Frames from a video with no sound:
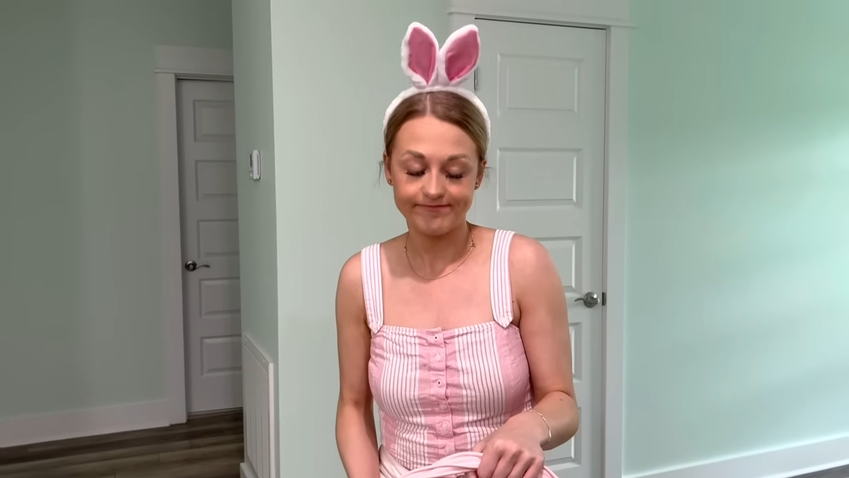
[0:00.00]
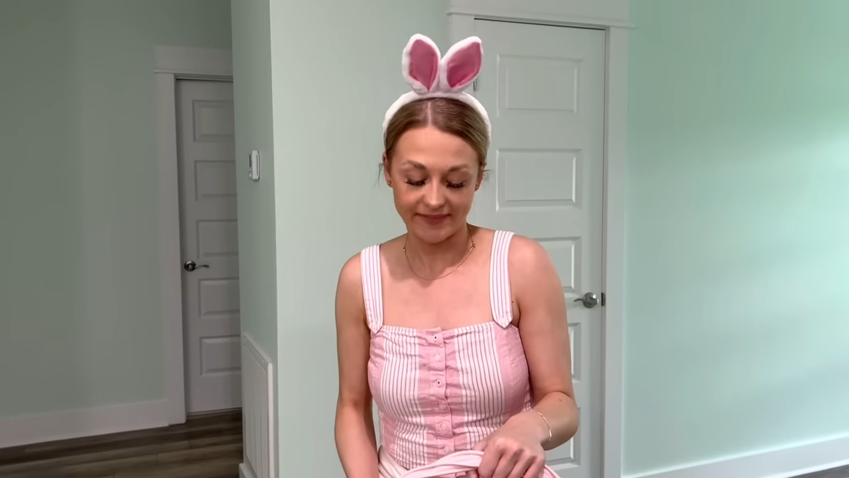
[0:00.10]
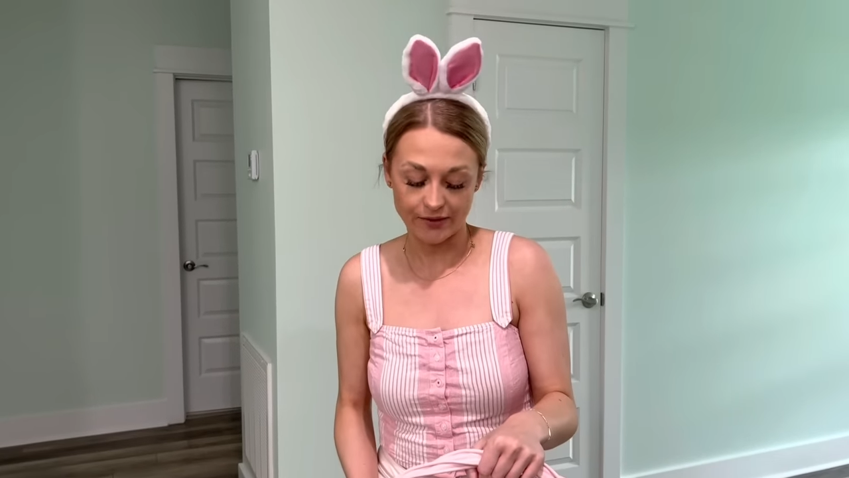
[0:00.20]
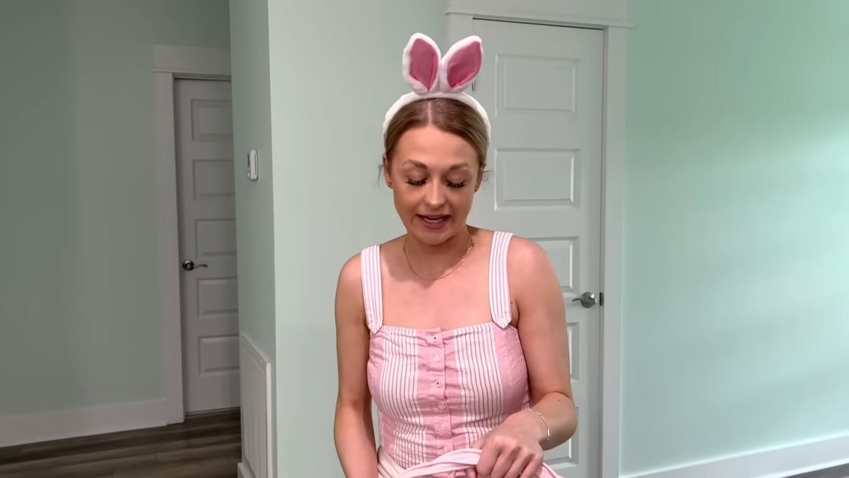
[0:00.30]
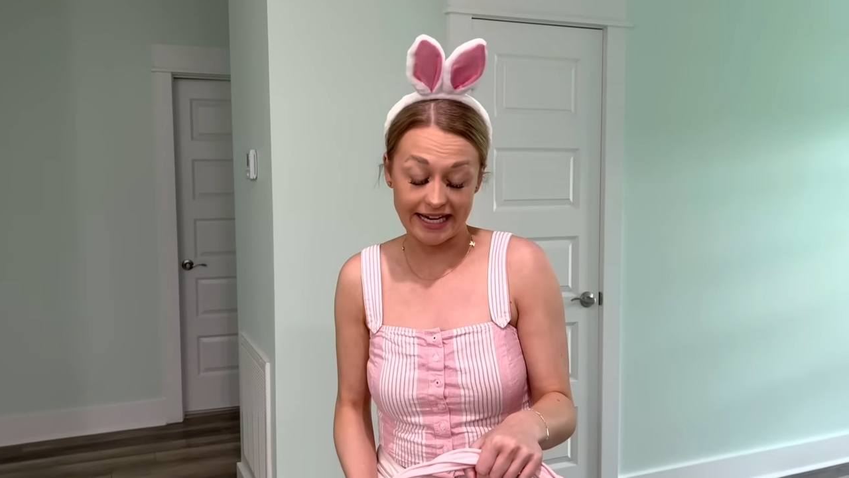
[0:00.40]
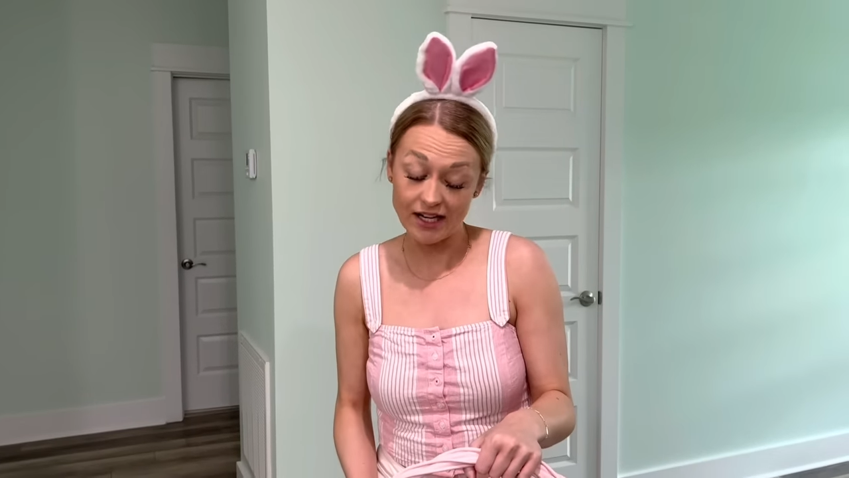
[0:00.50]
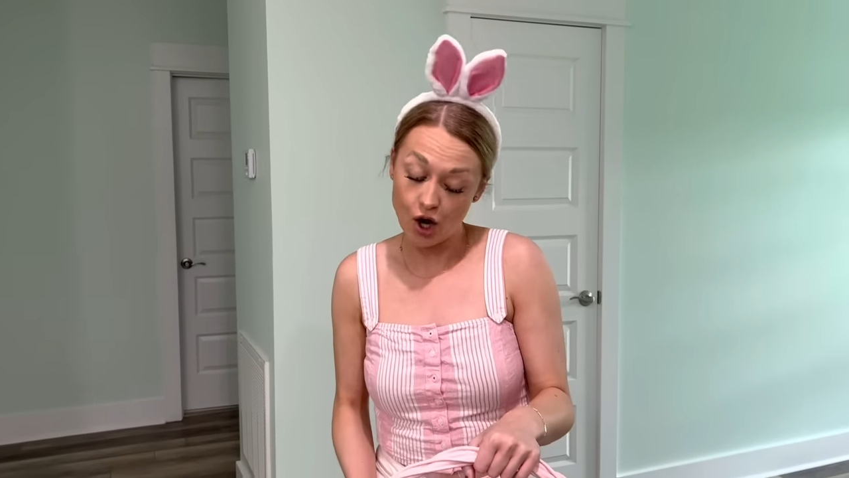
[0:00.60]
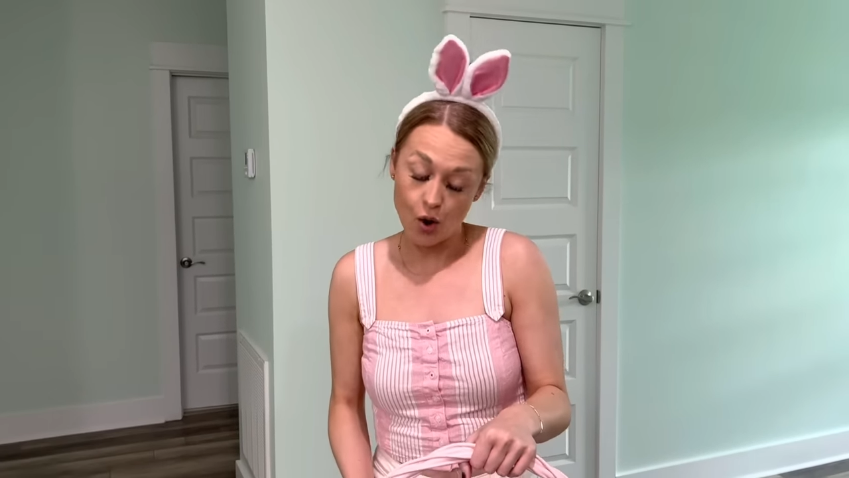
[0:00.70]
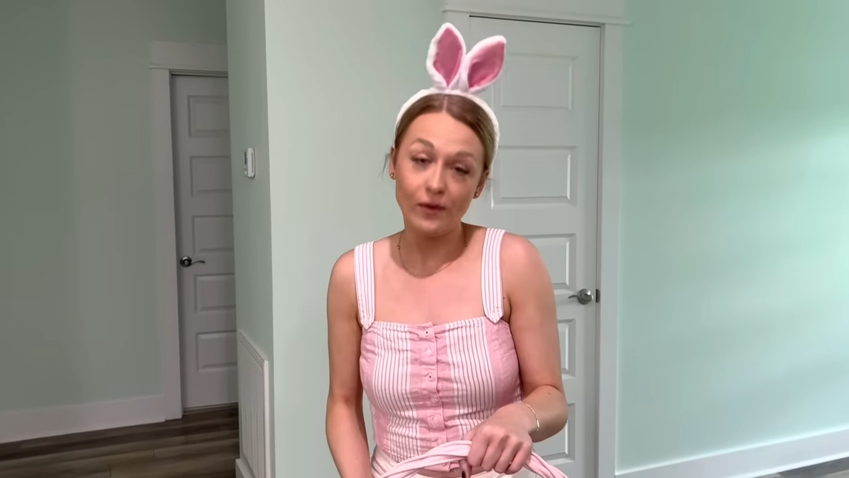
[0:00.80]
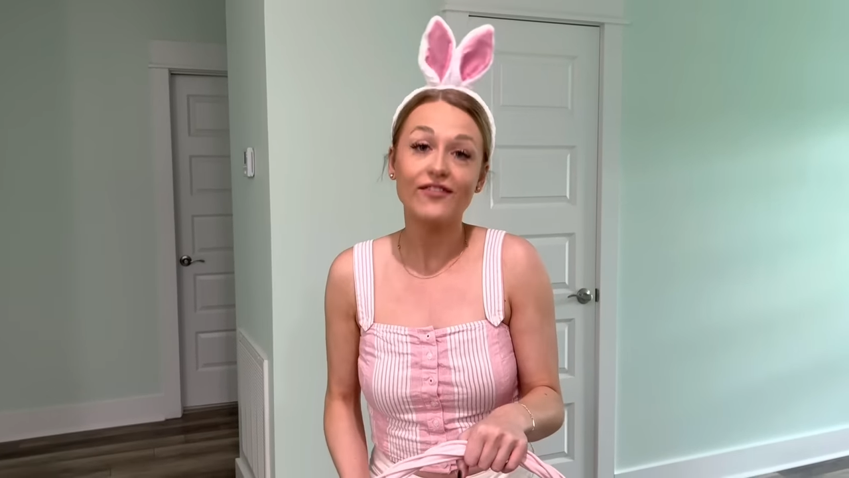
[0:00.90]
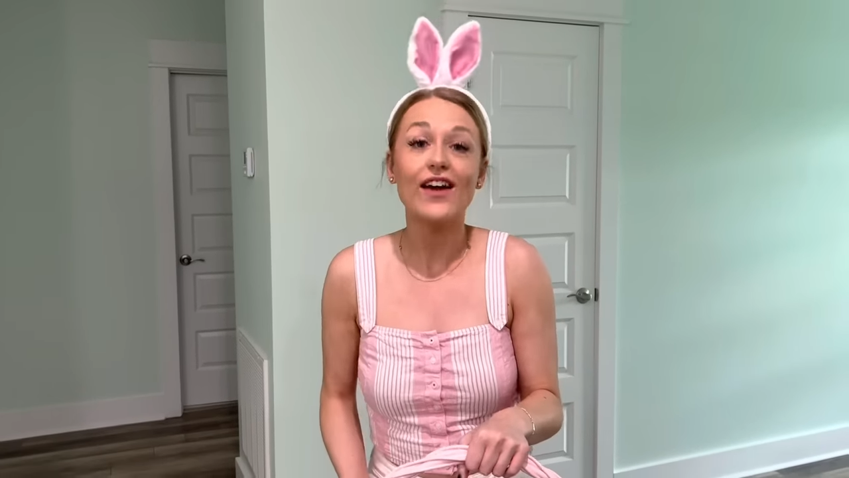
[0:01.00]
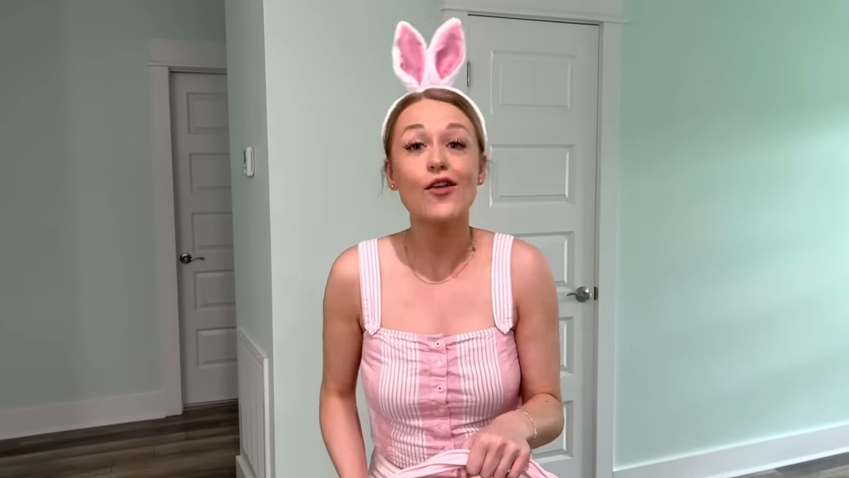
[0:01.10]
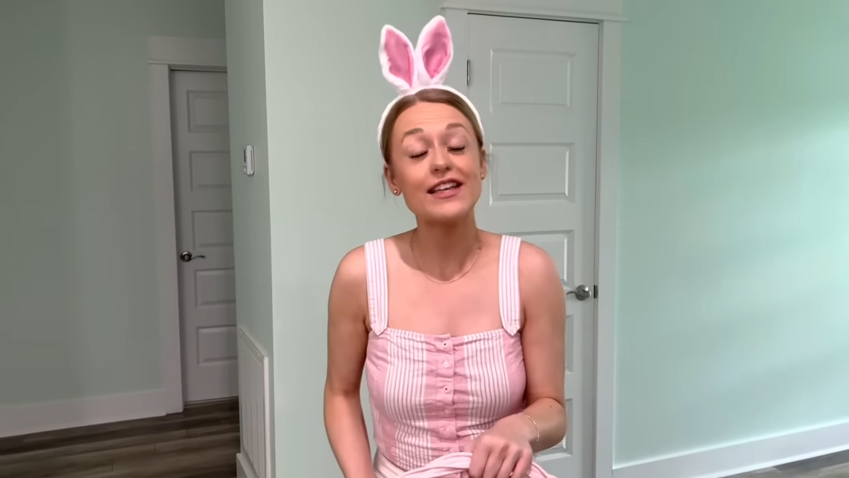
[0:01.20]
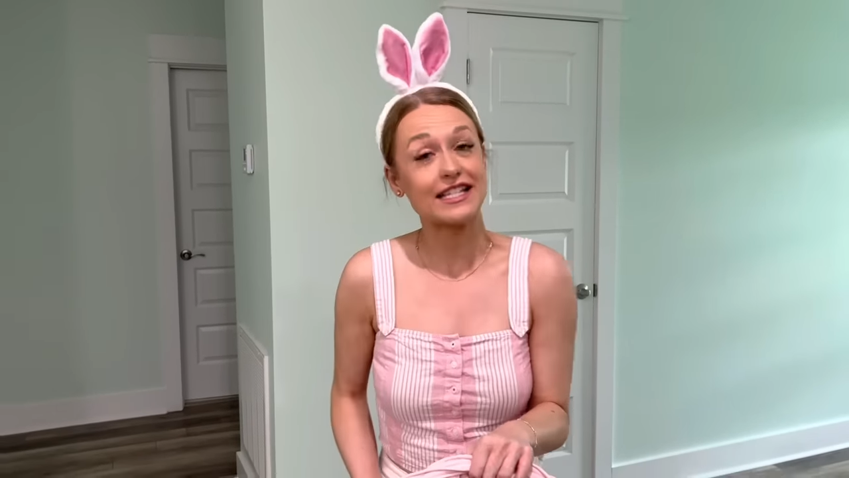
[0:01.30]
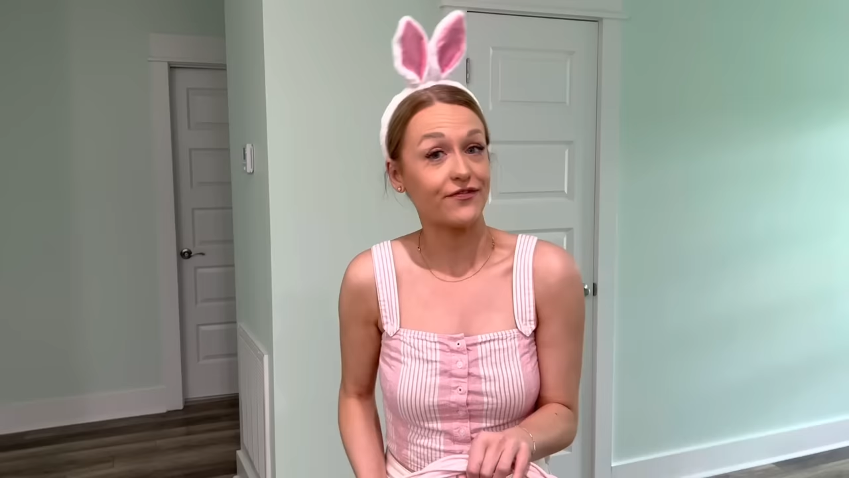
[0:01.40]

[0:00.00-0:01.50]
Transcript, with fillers: Okay. We found this